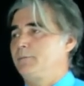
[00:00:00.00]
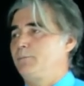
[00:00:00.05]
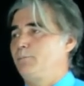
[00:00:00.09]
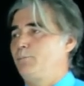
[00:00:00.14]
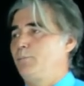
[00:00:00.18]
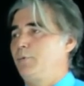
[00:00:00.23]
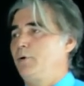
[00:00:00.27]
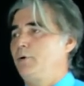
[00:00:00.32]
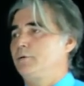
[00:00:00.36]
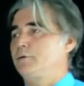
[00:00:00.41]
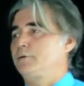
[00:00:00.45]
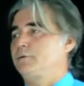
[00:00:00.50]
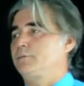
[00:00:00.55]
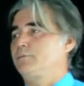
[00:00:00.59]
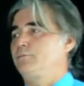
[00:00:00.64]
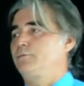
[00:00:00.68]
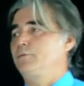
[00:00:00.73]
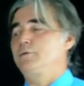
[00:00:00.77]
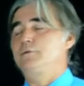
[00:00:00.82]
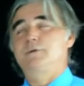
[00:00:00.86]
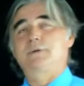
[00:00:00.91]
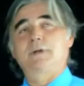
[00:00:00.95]
both
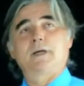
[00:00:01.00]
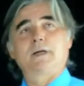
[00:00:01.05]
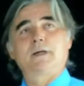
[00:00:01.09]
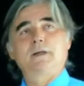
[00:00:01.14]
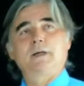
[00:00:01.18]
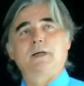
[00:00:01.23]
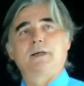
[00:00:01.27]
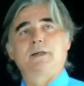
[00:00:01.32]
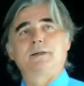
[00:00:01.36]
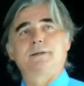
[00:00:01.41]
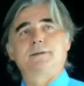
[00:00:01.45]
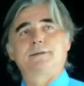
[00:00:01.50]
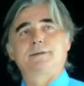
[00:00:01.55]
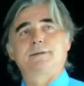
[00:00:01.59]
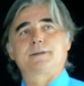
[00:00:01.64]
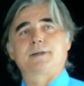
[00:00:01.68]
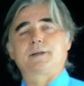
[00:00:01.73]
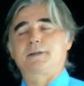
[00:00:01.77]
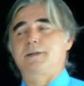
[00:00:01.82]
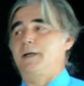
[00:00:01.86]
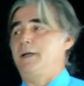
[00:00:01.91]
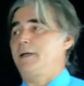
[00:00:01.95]
wholesale and
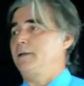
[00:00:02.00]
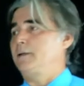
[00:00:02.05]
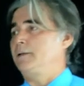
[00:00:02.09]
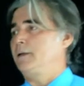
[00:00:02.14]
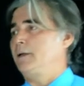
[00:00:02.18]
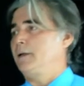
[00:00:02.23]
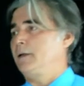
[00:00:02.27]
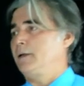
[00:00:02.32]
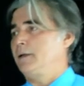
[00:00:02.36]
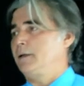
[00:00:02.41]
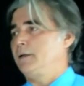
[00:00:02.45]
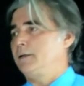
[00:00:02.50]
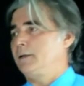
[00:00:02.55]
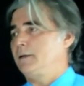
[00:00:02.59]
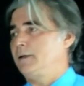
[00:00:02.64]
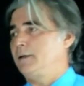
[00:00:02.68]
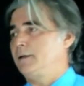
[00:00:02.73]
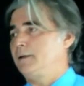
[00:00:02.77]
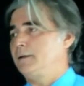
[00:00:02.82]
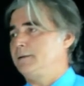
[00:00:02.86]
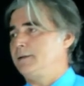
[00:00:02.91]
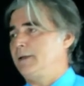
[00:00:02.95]
retail
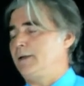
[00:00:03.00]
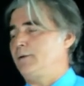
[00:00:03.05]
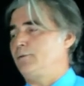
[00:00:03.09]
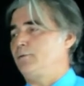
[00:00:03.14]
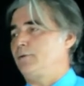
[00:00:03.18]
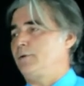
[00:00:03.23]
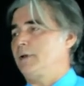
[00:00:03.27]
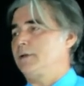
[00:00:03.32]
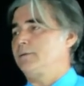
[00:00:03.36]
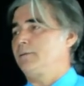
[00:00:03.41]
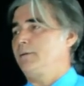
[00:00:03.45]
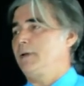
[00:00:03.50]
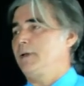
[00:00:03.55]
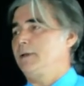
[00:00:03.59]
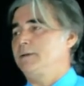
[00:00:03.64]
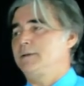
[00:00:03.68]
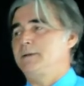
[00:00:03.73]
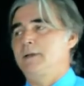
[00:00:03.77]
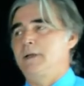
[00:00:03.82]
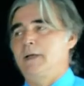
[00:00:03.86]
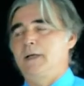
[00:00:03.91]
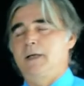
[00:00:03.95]
sector, as well
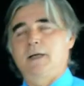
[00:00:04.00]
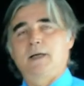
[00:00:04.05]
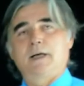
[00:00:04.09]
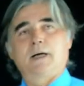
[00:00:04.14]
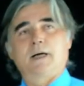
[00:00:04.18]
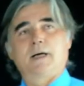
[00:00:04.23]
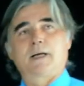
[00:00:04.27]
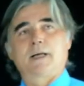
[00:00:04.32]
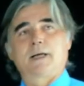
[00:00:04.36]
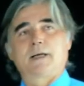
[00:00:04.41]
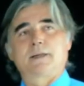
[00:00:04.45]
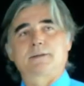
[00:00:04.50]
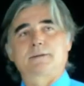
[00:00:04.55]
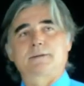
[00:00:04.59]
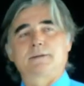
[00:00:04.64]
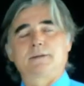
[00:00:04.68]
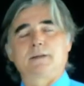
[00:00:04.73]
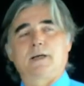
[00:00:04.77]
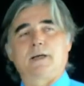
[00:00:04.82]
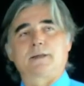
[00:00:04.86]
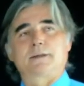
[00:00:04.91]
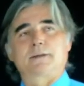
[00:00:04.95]
as areas
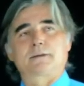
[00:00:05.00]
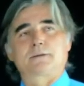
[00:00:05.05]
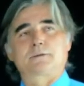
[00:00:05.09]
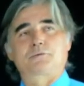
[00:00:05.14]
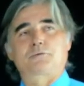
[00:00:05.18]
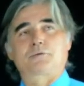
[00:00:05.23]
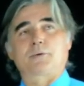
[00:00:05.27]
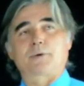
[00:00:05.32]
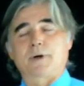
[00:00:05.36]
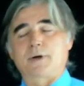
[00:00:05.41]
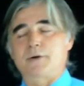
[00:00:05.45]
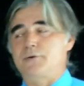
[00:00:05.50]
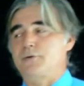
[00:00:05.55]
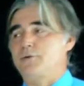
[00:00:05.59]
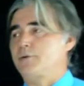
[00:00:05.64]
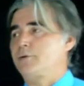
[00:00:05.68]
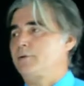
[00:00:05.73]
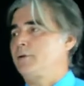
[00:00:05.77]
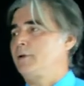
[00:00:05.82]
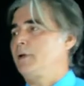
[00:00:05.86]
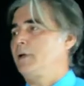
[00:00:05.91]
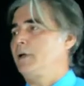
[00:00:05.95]
like
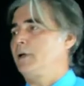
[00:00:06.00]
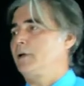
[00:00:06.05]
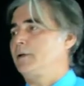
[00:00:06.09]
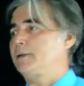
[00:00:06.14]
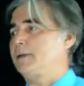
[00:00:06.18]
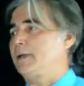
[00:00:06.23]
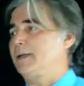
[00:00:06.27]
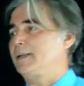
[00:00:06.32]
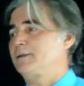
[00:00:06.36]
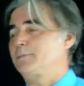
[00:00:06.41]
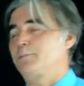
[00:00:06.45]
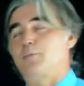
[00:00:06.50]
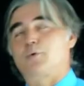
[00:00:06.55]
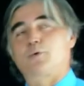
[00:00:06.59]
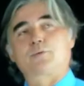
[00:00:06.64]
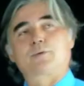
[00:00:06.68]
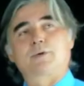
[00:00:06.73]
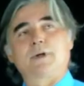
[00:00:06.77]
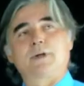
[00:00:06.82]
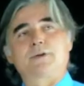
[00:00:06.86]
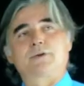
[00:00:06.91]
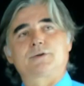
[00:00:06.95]
storage,
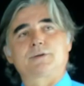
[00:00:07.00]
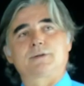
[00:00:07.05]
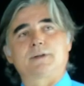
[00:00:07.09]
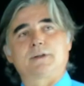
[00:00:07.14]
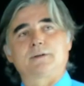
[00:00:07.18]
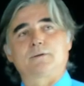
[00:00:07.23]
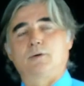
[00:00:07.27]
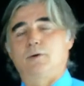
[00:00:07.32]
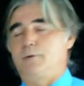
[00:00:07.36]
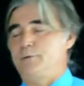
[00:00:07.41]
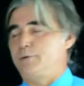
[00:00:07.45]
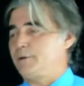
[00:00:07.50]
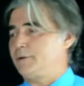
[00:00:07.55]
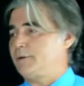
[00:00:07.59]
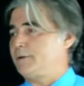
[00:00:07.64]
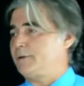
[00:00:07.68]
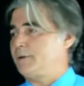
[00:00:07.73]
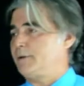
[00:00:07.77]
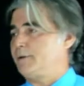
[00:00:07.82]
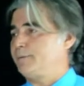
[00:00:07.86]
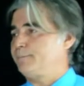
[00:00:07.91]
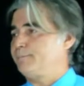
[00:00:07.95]
transportation, and
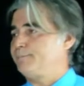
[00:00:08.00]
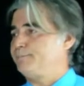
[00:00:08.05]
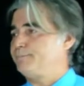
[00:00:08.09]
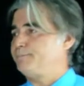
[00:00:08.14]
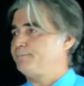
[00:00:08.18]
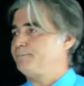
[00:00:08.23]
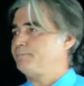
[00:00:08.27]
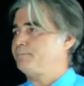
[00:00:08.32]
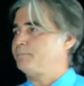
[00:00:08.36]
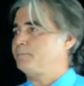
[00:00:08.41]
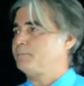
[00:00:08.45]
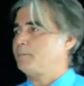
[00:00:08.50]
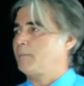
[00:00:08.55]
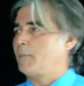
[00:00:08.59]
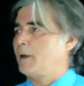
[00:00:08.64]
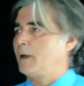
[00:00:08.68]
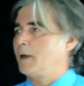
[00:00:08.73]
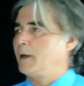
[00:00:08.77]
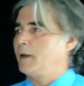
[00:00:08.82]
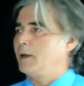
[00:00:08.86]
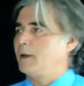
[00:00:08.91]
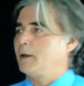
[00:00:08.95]
logistics.
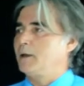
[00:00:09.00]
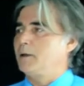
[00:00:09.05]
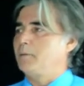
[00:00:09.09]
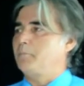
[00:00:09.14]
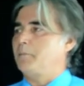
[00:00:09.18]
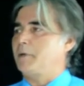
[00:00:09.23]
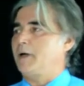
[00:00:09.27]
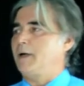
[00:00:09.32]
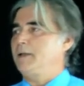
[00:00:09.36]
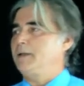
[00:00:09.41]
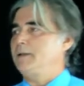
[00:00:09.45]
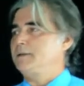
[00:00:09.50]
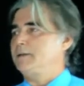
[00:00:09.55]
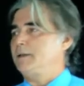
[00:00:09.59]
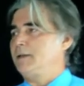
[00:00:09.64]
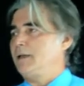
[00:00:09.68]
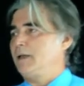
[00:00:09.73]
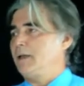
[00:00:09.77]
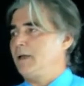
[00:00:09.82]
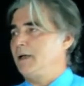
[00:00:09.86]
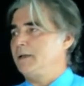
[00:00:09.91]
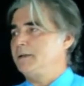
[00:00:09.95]
Price
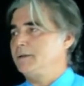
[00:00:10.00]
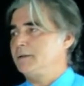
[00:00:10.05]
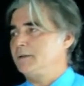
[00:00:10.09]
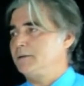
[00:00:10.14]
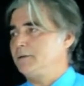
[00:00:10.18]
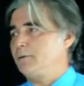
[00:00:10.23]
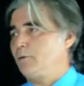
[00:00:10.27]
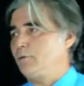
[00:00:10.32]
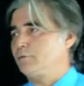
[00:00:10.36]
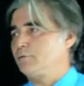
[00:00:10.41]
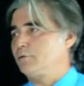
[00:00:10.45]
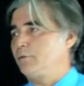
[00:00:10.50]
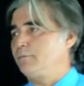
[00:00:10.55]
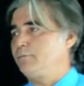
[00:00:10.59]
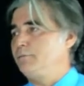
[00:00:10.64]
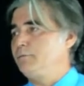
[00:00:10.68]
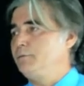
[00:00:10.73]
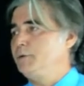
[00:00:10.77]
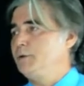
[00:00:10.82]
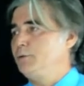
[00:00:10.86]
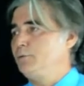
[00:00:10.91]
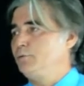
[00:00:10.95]
analysis also
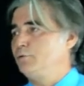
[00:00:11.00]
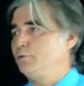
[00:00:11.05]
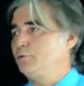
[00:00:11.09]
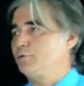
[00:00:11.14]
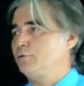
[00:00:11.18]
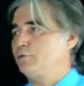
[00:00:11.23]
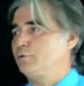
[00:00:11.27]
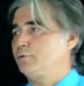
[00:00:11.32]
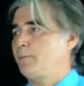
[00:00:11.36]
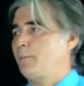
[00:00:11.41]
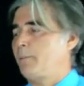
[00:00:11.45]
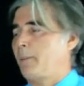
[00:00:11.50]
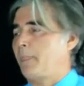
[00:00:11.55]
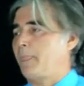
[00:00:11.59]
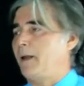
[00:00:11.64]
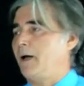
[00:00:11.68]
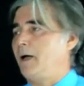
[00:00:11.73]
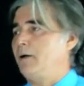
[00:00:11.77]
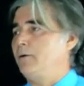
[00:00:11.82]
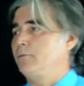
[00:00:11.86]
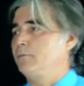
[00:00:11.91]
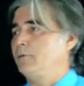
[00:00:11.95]
views
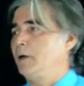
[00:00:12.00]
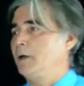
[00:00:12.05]
how